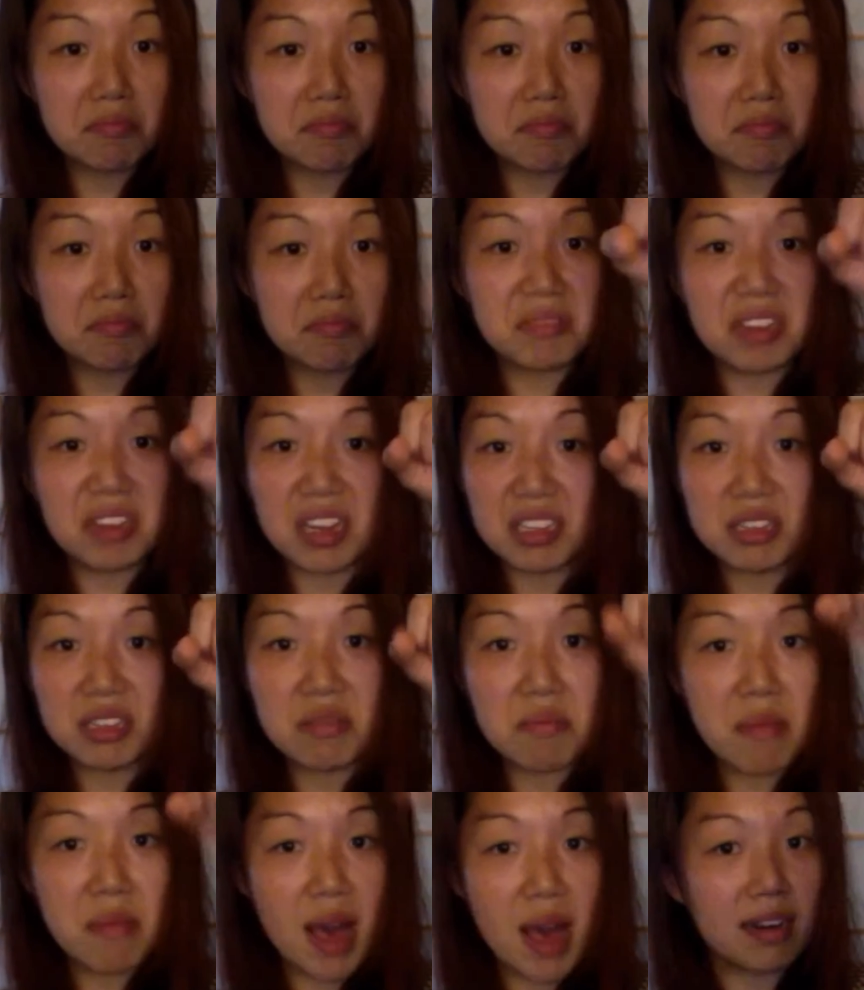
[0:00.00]
doesn't
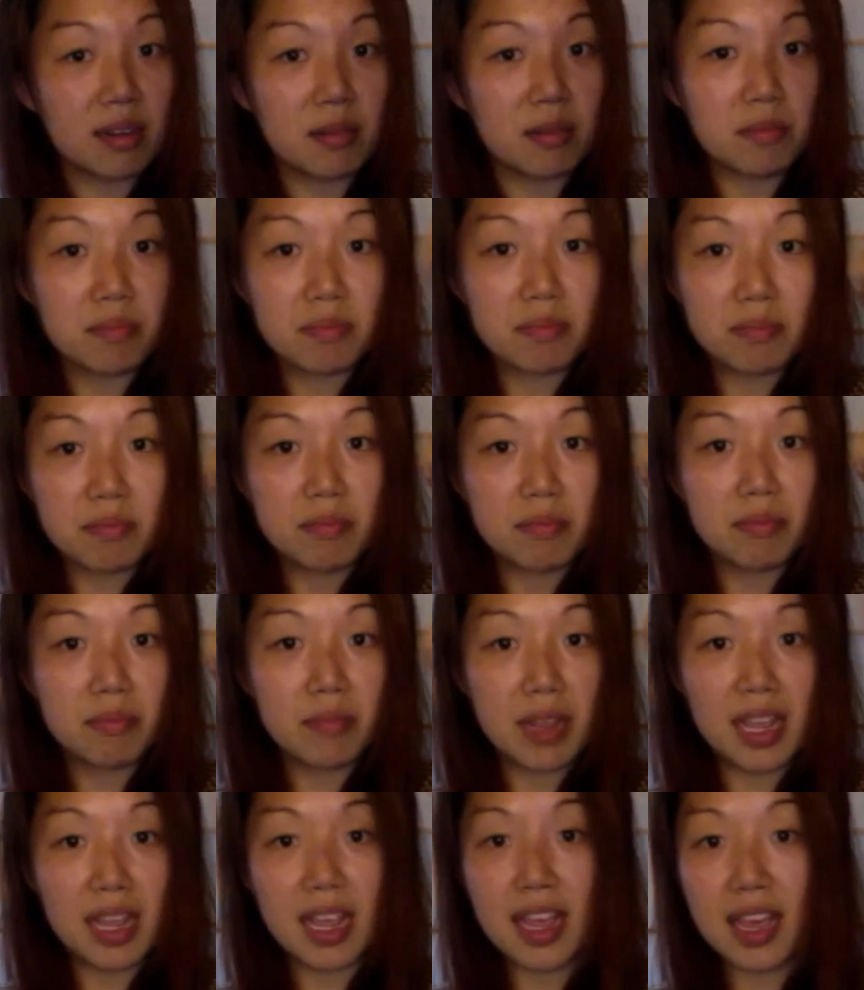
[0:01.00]
matter.
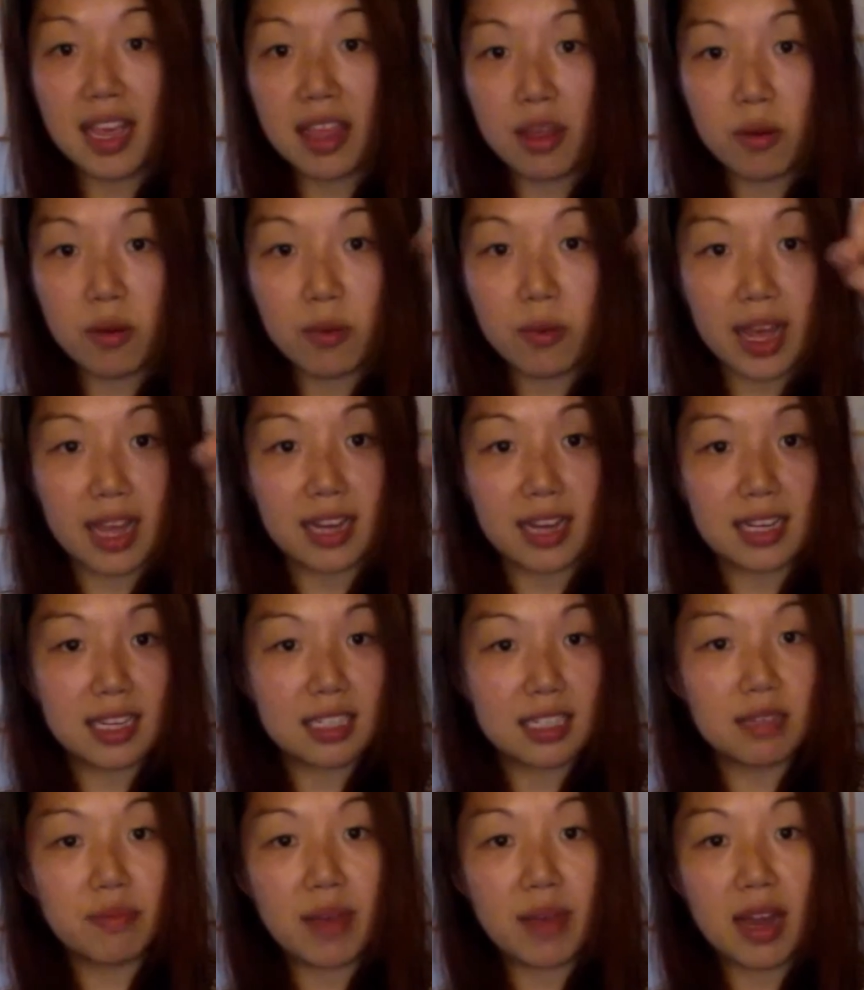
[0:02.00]
Either way,
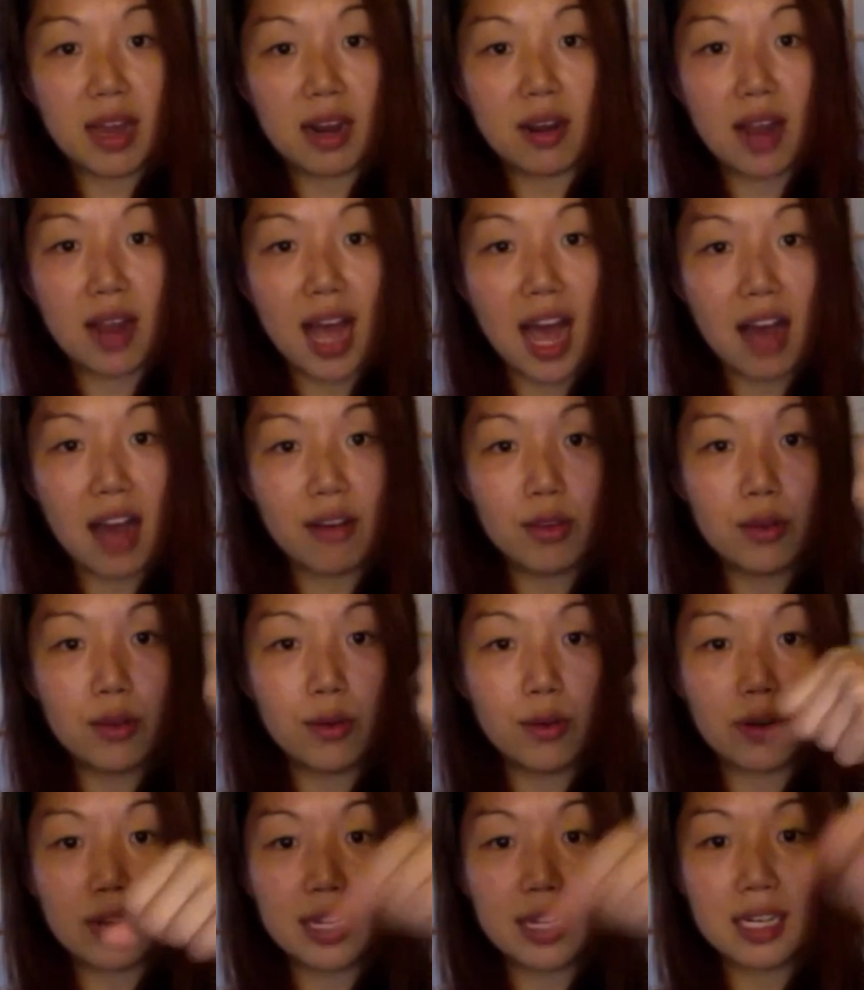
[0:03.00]
doesn't matter how you
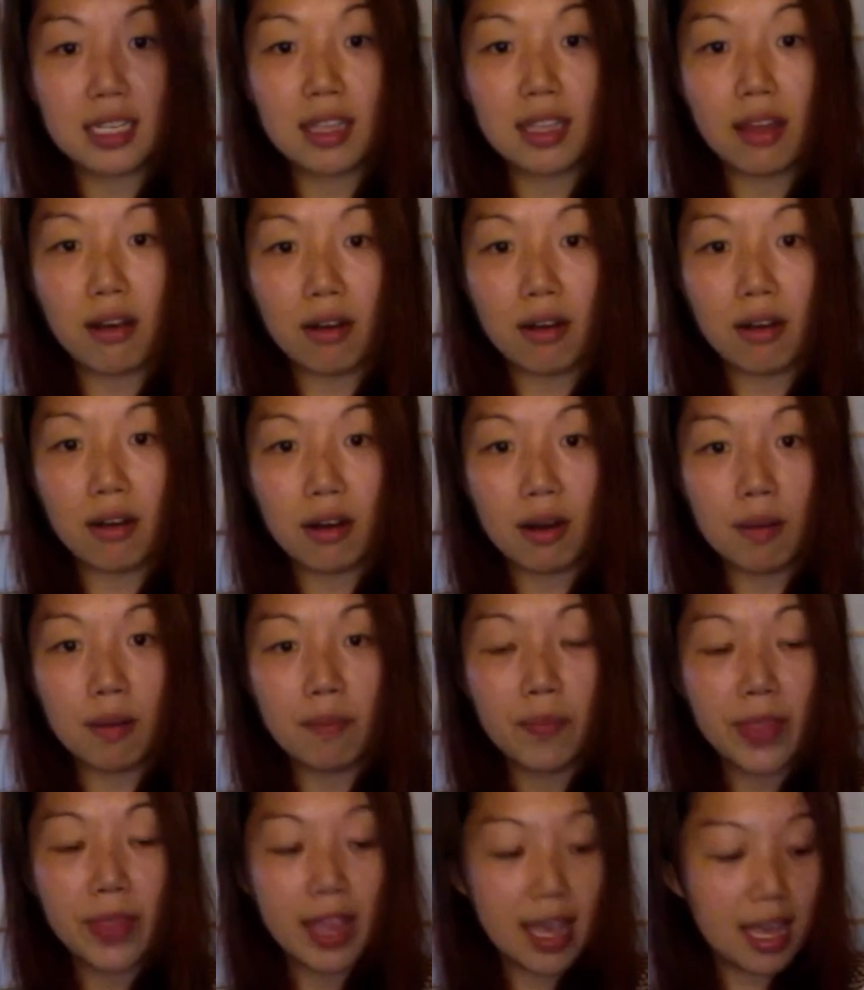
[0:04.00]
orient the arm,
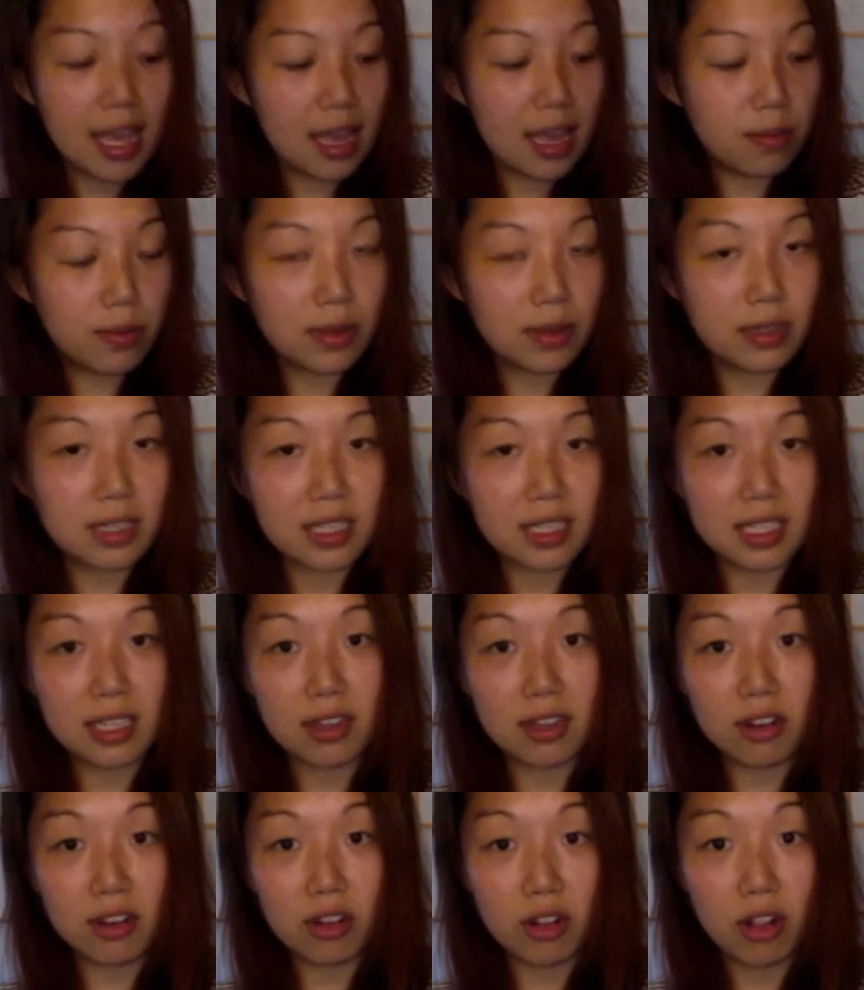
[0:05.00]
it will
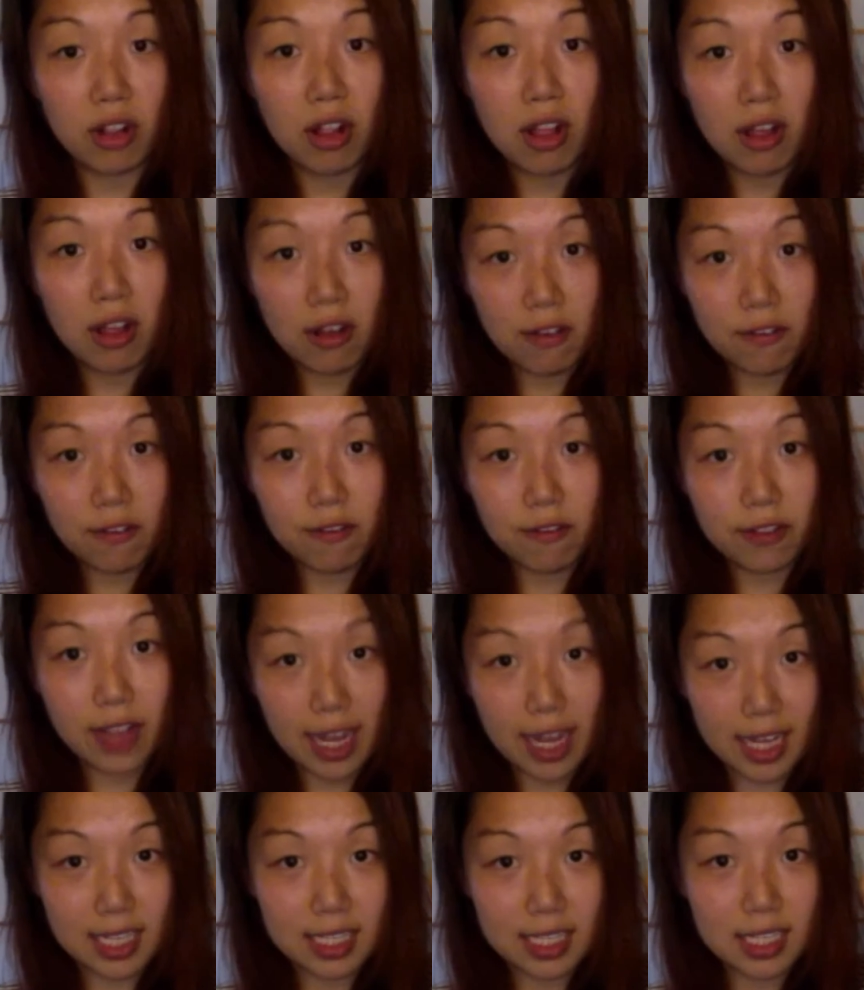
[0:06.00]
still
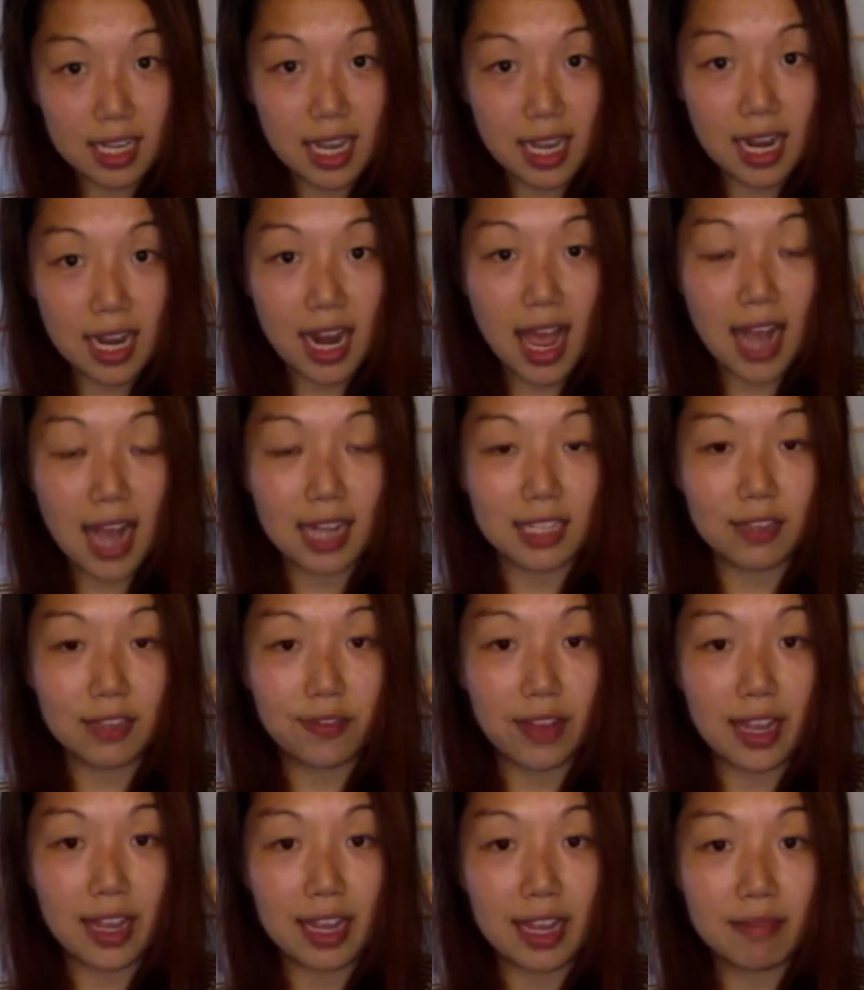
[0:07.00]
flex and
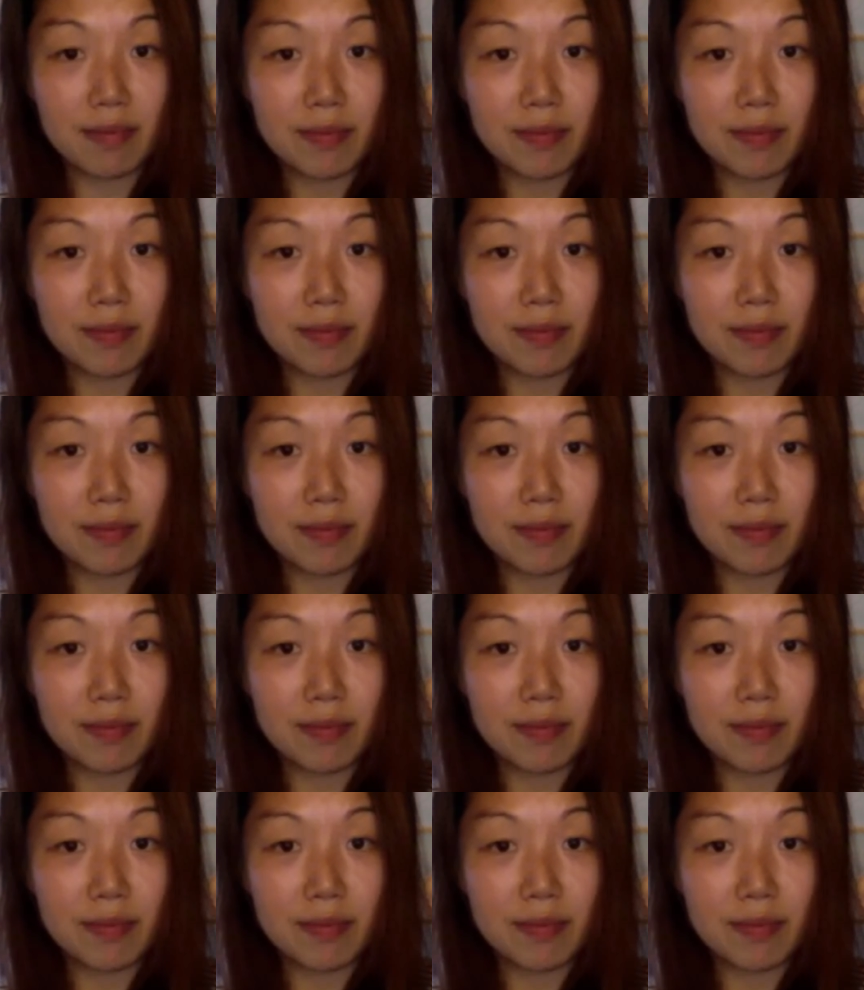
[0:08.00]
activate.